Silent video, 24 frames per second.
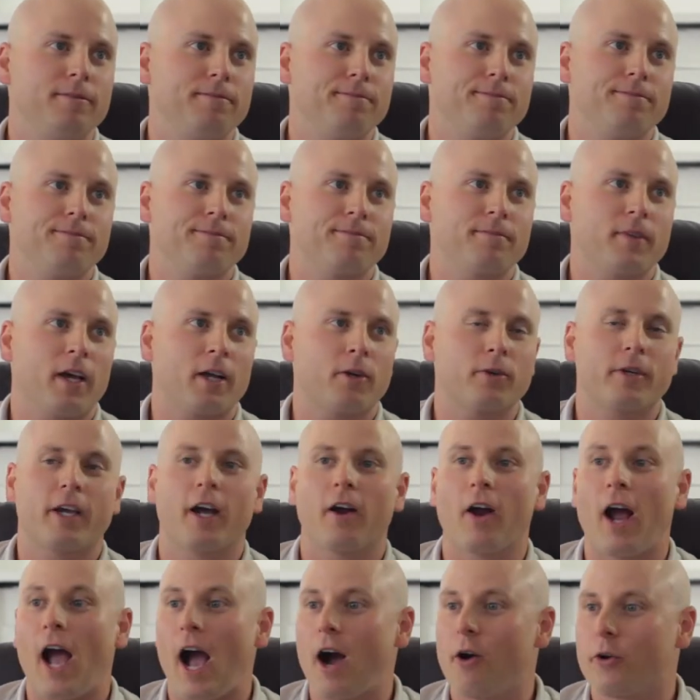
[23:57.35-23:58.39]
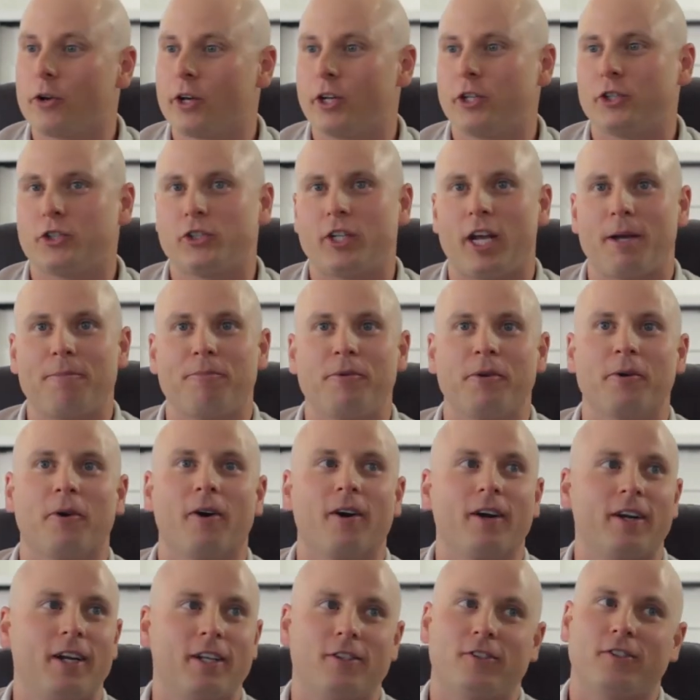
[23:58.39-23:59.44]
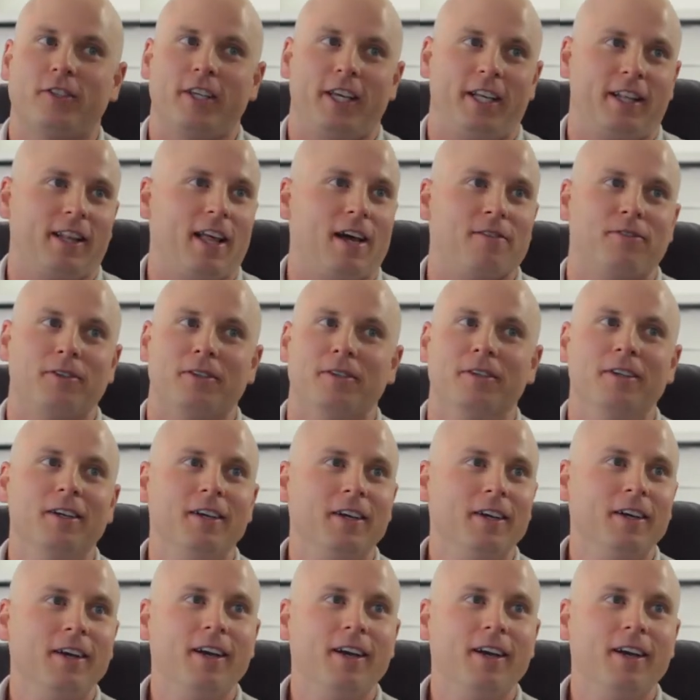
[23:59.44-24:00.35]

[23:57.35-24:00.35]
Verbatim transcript: Yeah, I don't care how good a shape you are, and at sea level,